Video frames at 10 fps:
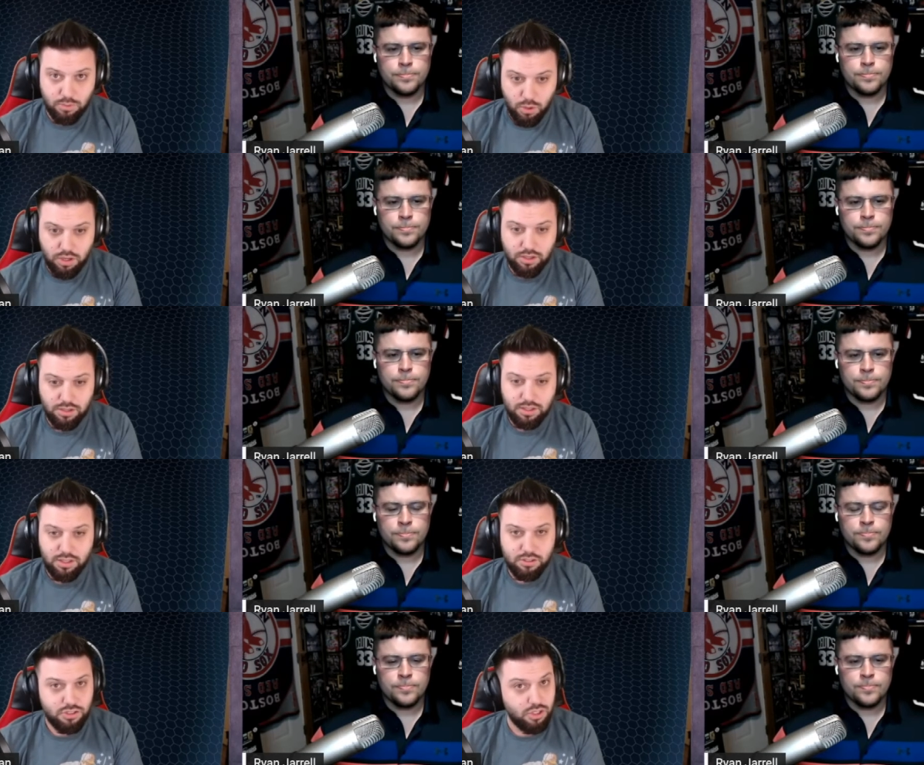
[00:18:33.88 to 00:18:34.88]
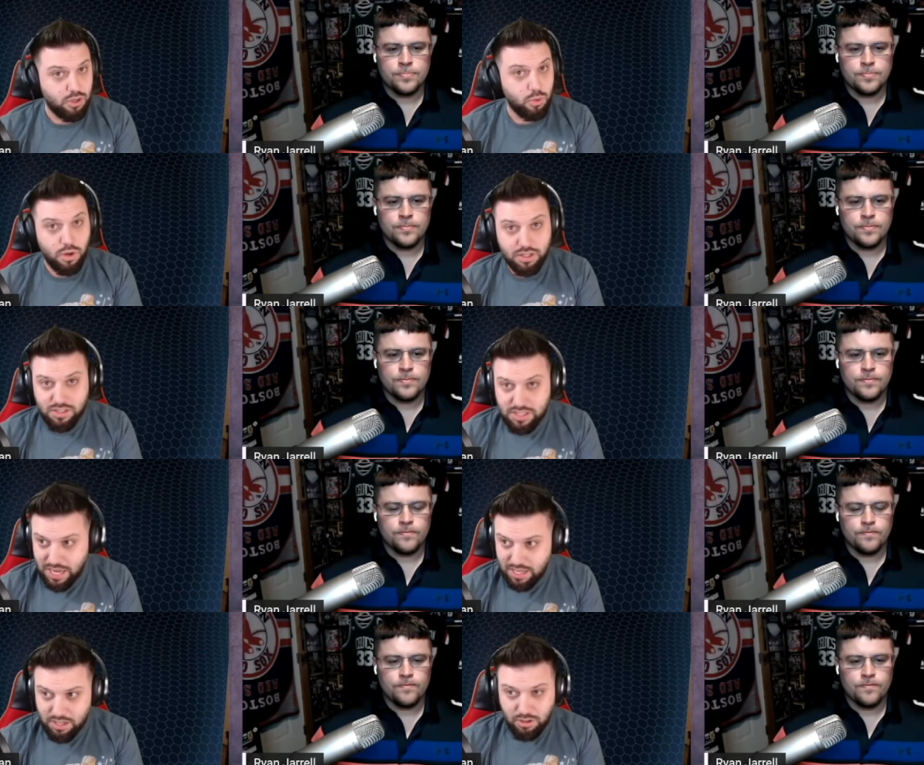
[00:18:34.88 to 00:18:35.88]
Speaker 1: one. So once
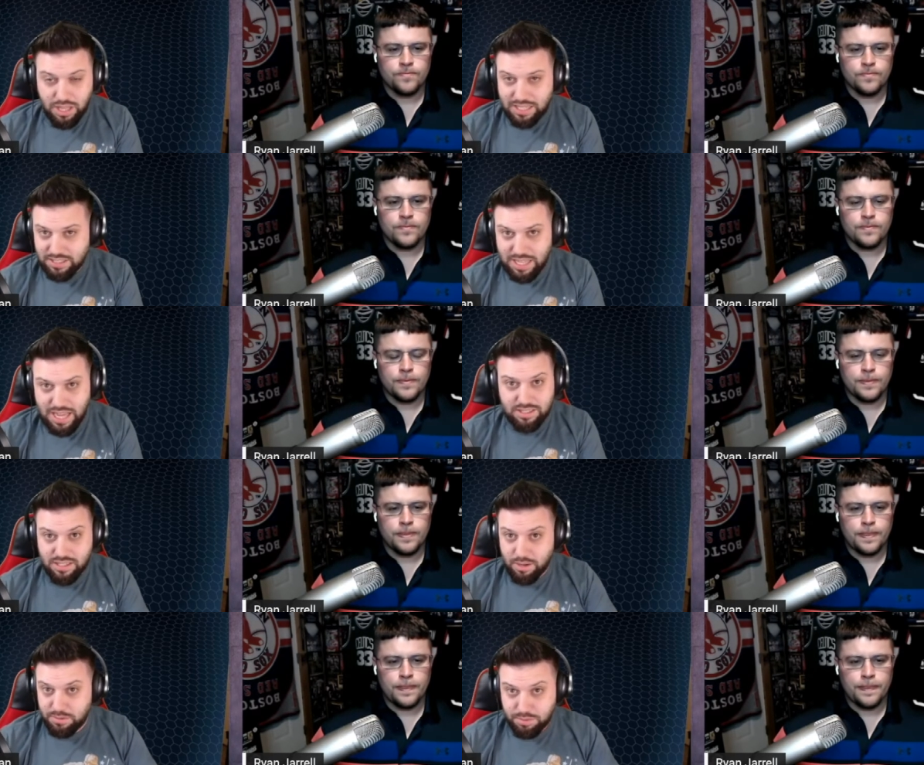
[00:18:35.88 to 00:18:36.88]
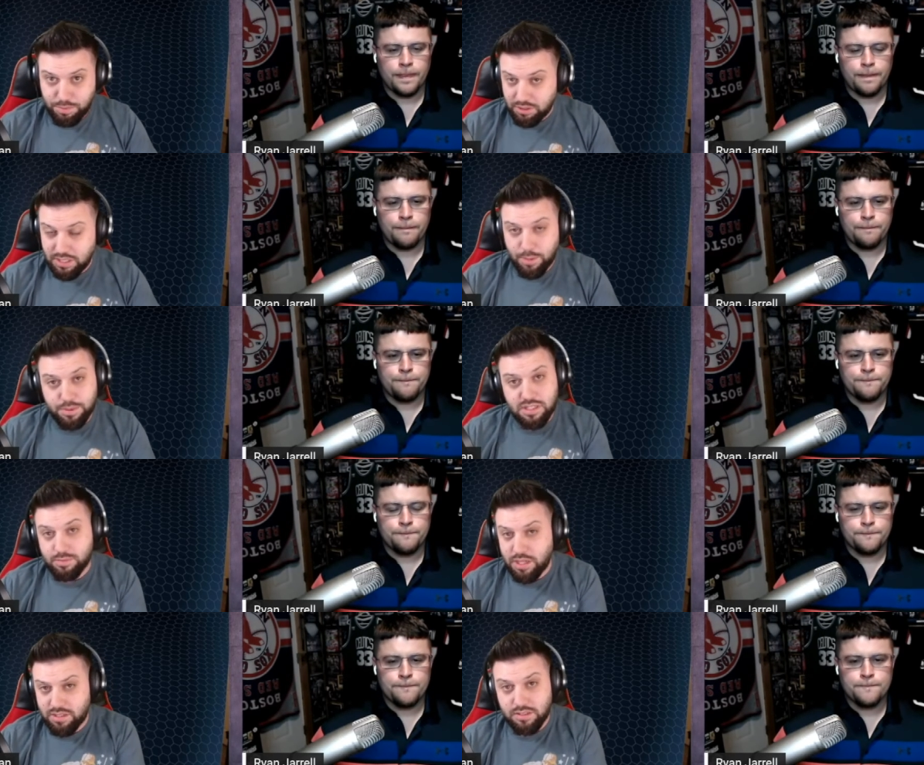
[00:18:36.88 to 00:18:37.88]
that you know lactic acid comes building up in
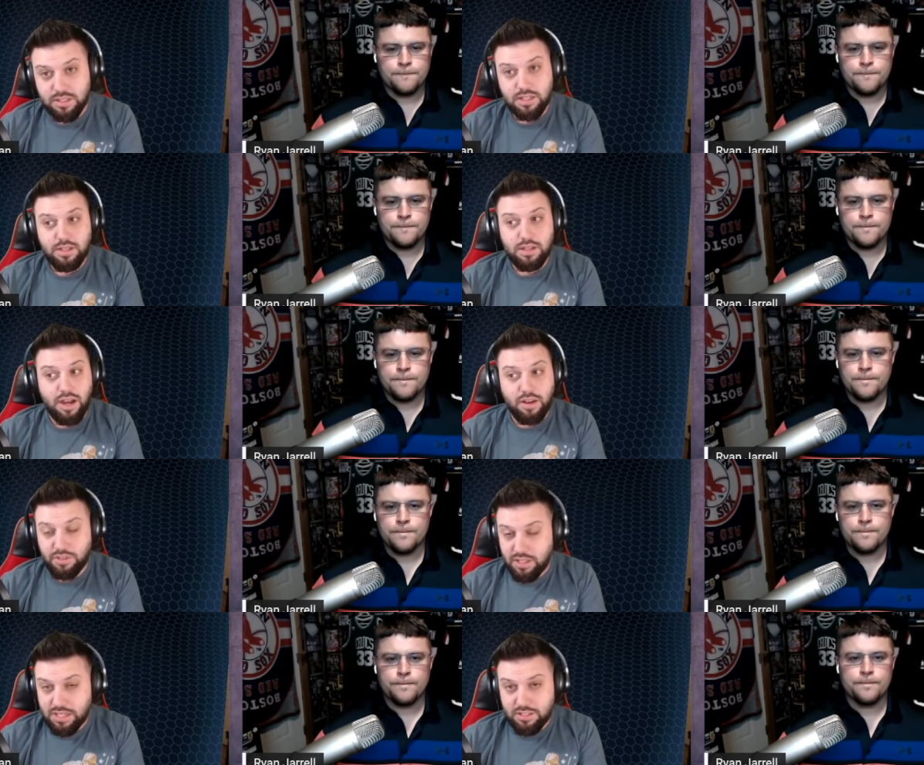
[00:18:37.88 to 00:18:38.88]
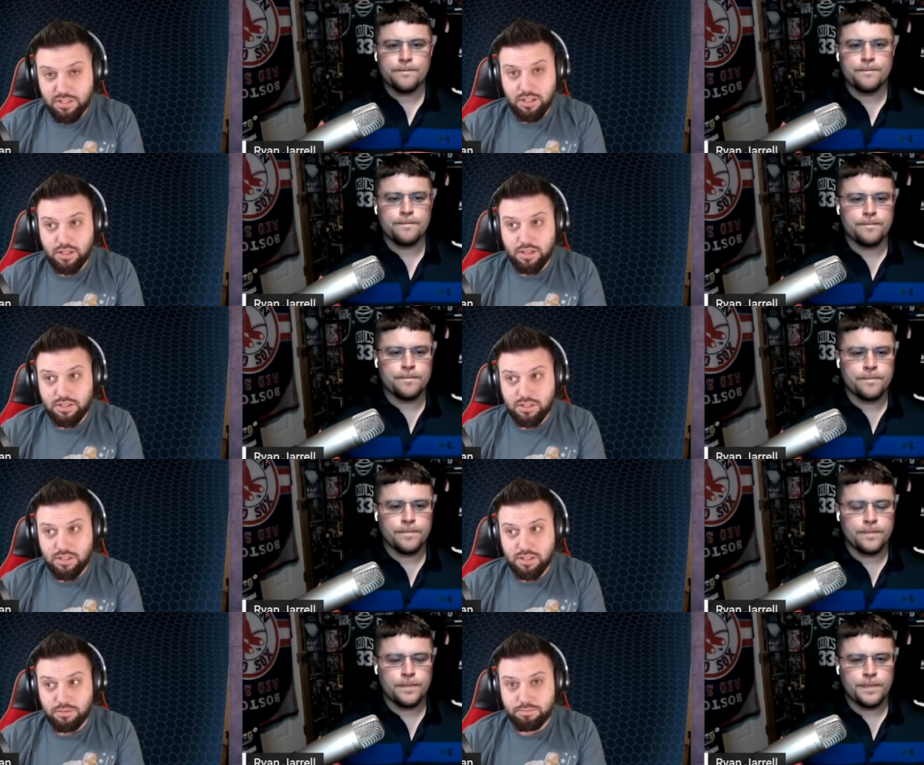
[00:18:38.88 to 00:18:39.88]
his muscles, I feel like it's gonna it's
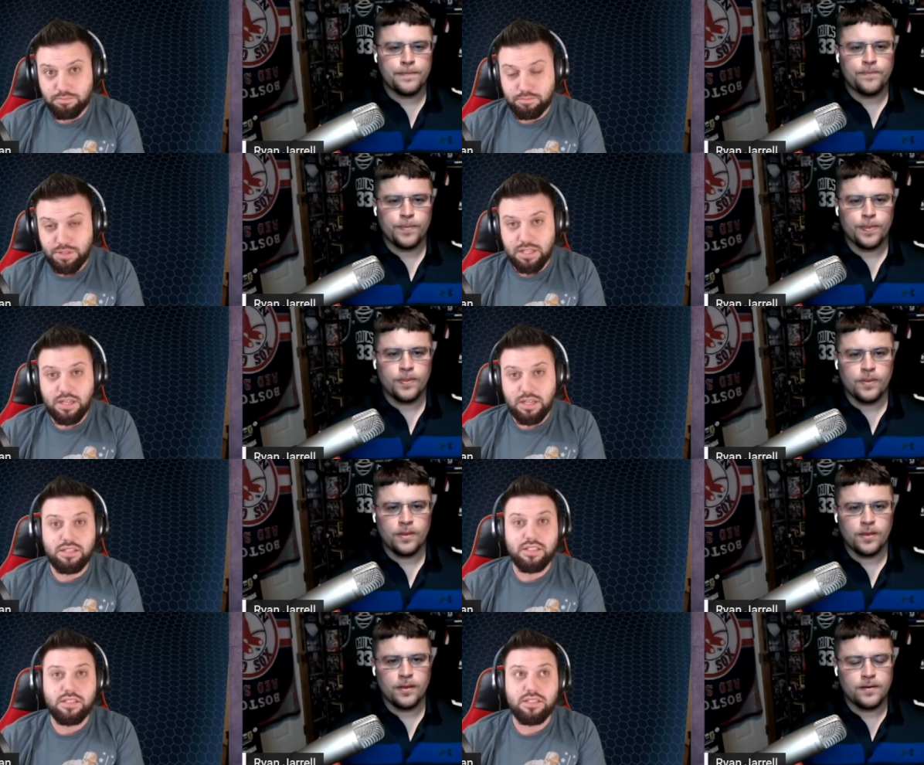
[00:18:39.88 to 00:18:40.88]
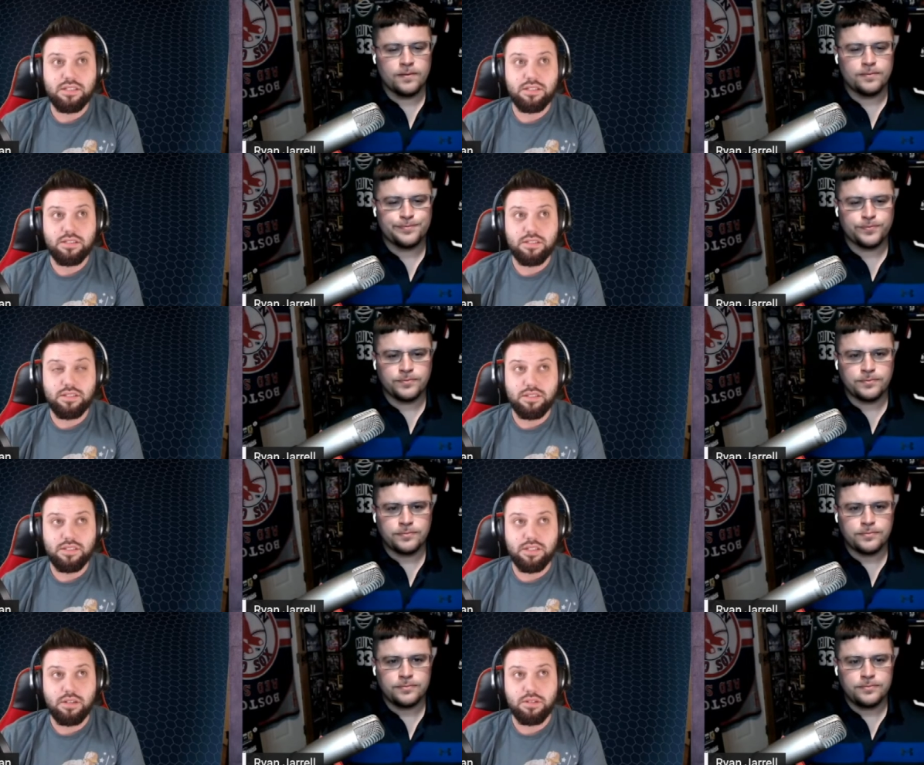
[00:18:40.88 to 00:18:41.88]
gonna be a dis
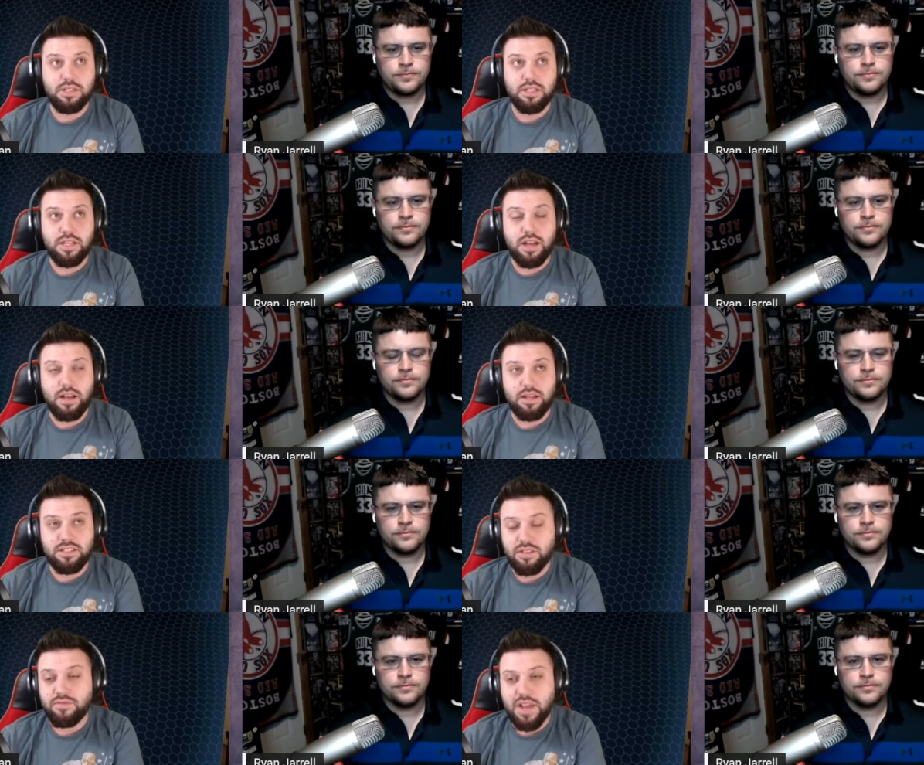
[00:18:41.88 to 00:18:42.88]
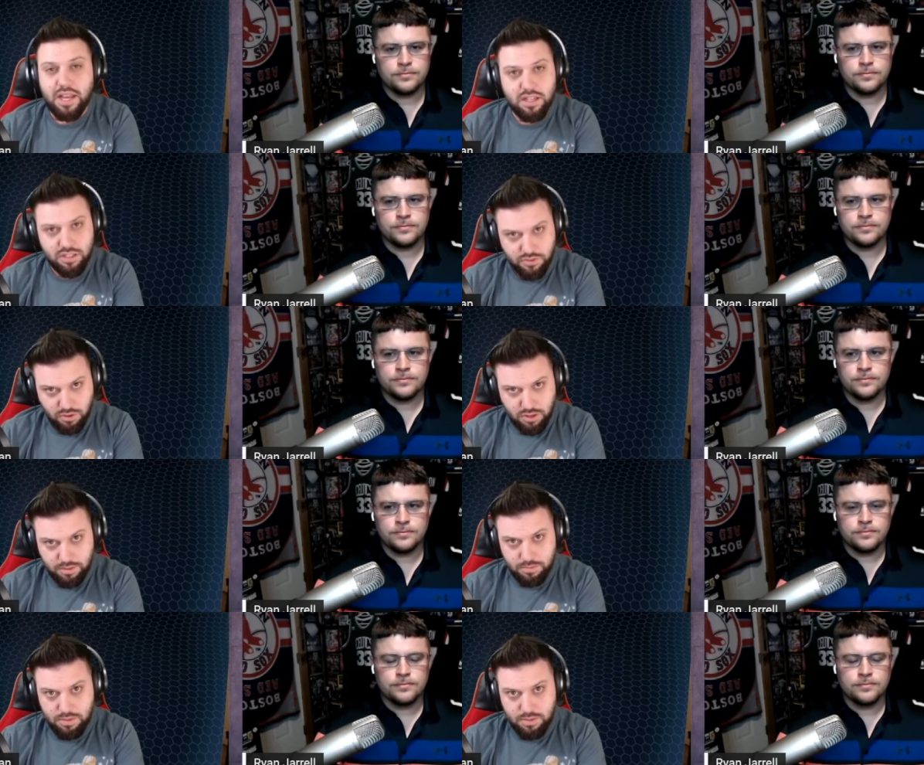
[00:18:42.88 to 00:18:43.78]
you know, a, a disadvantage for him.